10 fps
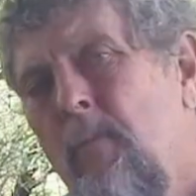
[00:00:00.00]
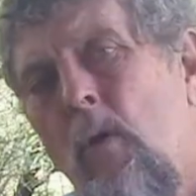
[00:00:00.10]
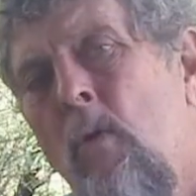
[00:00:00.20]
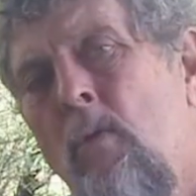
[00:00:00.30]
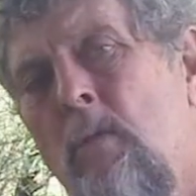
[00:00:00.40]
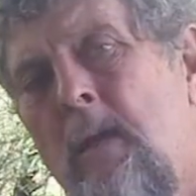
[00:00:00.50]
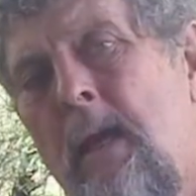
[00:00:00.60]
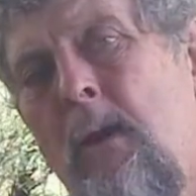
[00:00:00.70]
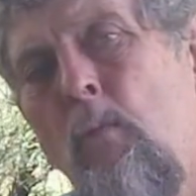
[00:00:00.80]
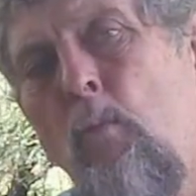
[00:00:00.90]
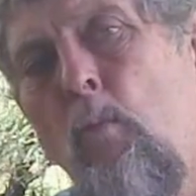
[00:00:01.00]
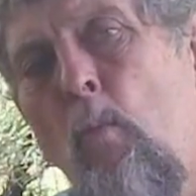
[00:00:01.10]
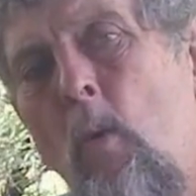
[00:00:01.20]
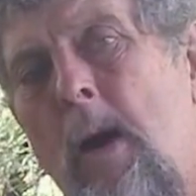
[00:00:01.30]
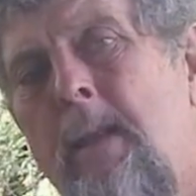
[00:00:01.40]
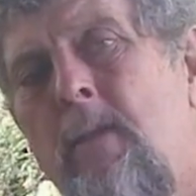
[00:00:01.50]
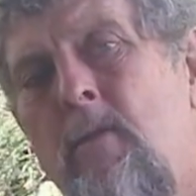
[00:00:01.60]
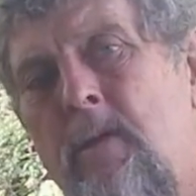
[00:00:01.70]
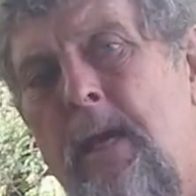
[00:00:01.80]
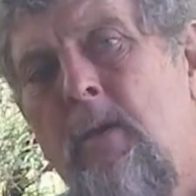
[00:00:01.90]
only
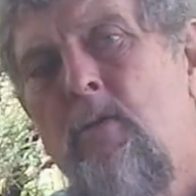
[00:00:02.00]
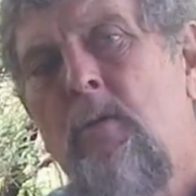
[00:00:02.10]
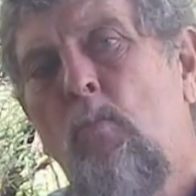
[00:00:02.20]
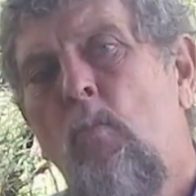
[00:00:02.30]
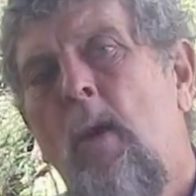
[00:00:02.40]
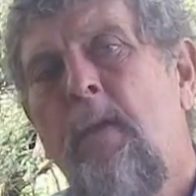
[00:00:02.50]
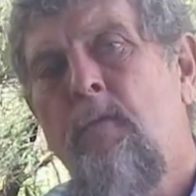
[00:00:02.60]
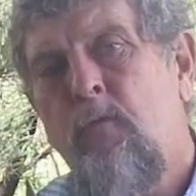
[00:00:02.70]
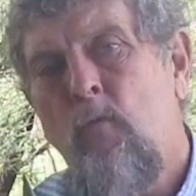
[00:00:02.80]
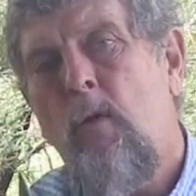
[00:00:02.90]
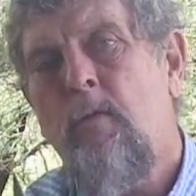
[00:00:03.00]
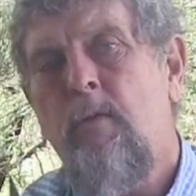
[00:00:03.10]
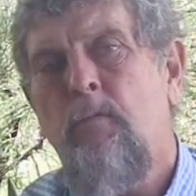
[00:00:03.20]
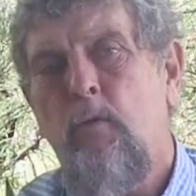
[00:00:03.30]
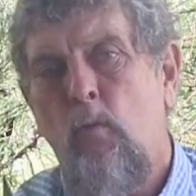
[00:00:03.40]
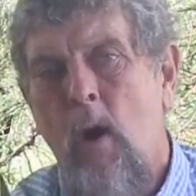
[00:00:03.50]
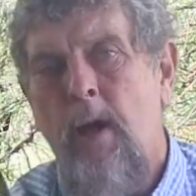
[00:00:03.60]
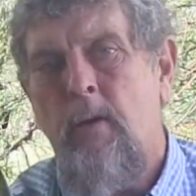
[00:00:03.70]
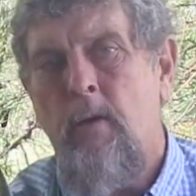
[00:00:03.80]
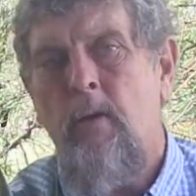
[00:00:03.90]
1/6 to 1/4 of the
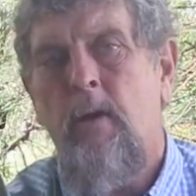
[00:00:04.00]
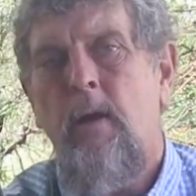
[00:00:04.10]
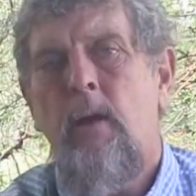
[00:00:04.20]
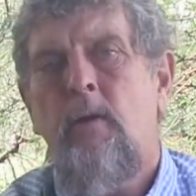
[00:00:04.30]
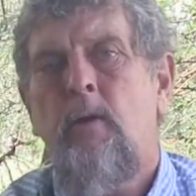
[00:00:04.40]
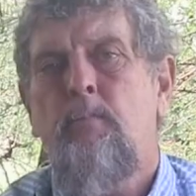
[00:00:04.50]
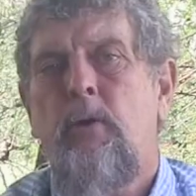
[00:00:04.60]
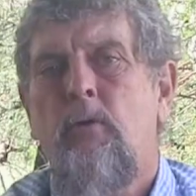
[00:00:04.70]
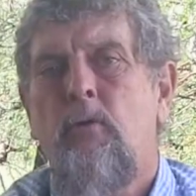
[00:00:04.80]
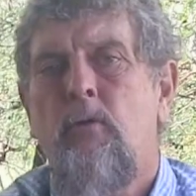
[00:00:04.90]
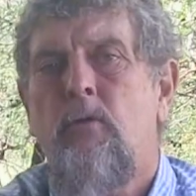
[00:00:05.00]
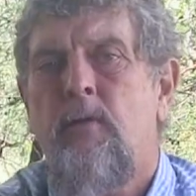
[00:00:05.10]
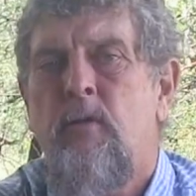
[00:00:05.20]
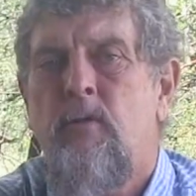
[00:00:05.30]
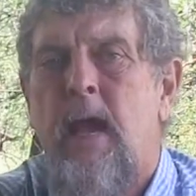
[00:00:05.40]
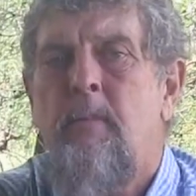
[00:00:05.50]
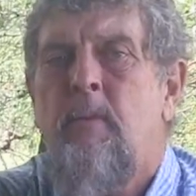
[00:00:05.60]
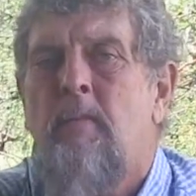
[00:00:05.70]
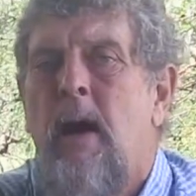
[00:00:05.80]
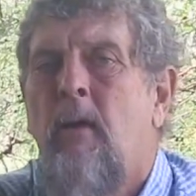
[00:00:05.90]
water to produce the same
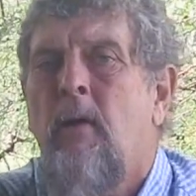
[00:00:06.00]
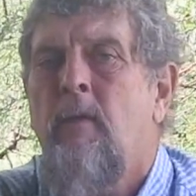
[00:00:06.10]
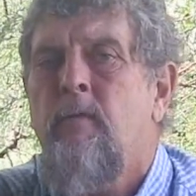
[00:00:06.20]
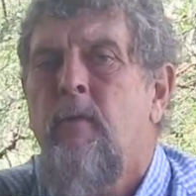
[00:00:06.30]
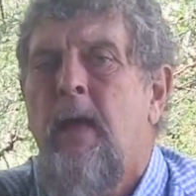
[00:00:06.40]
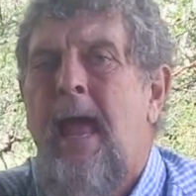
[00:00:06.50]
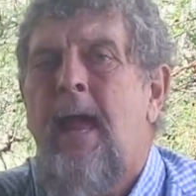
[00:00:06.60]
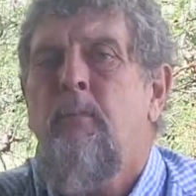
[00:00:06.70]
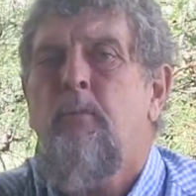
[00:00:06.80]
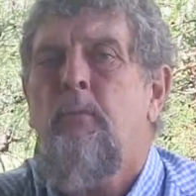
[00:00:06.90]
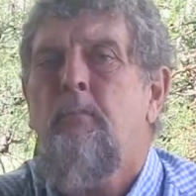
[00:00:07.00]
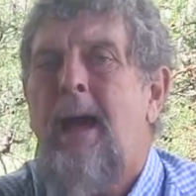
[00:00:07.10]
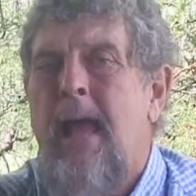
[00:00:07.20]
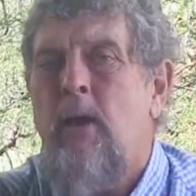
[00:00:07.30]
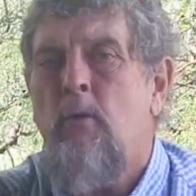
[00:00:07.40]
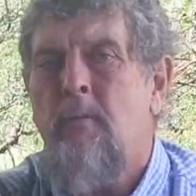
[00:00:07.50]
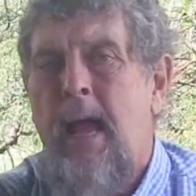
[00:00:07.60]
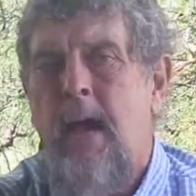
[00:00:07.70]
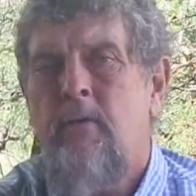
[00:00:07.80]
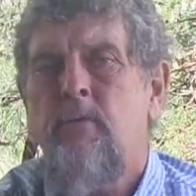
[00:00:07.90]
amount of edible
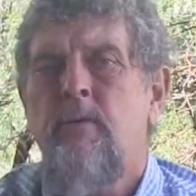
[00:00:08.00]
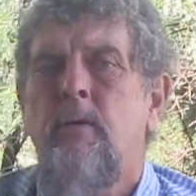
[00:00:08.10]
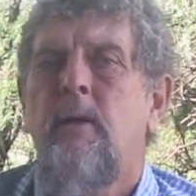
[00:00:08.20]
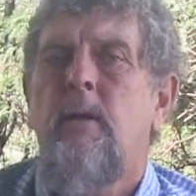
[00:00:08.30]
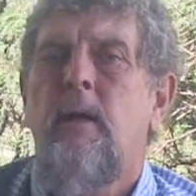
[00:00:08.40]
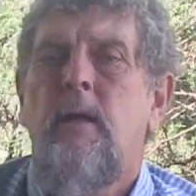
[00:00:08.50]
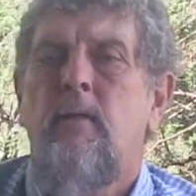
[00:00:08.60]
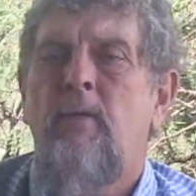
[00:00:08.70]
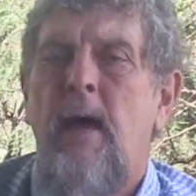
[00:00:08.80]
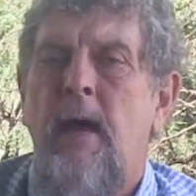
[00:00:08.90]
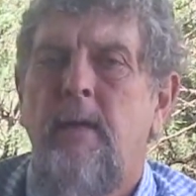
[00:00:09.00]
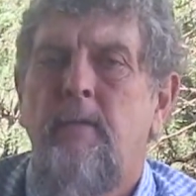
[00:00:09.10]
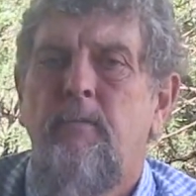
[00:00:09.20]
biomass that